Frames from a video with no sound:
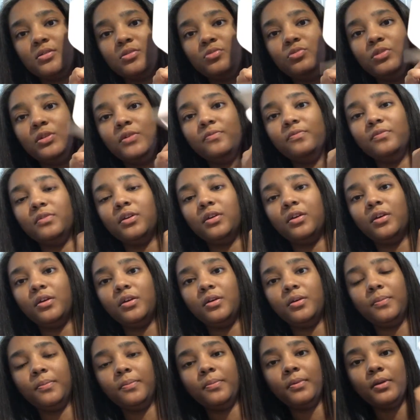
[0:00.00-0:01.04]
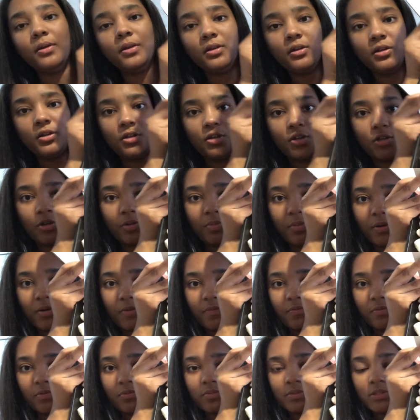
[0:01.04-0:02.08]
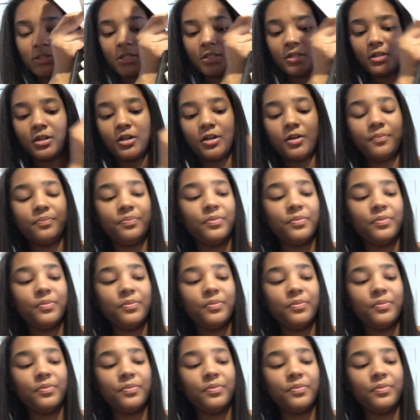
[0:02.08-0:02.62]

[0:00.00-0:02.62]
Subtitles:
You lift it up, and then your perfume is in there.